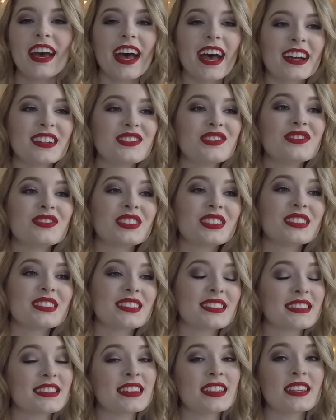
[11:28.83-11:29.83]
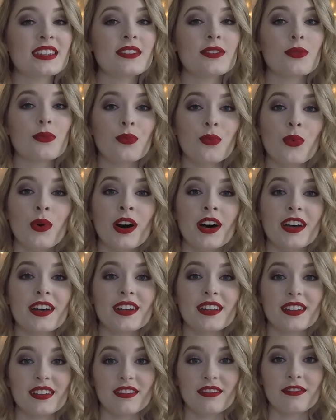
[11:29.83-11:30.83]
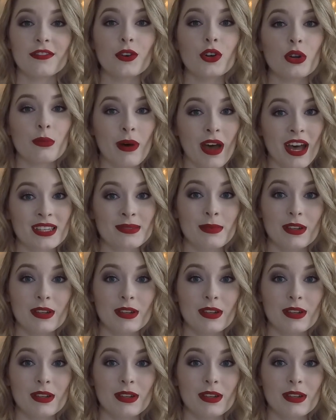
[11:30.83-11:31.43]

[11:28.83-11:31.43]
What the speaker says: and you can see what PhotoPass